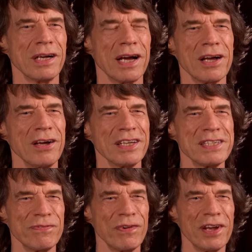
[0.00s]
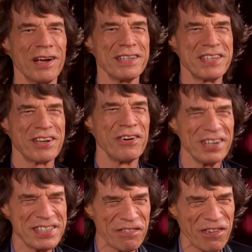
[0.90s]
I can't. It's very hard to
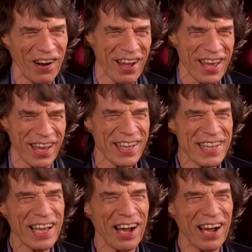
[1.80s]
quantify yeah, it. Sure.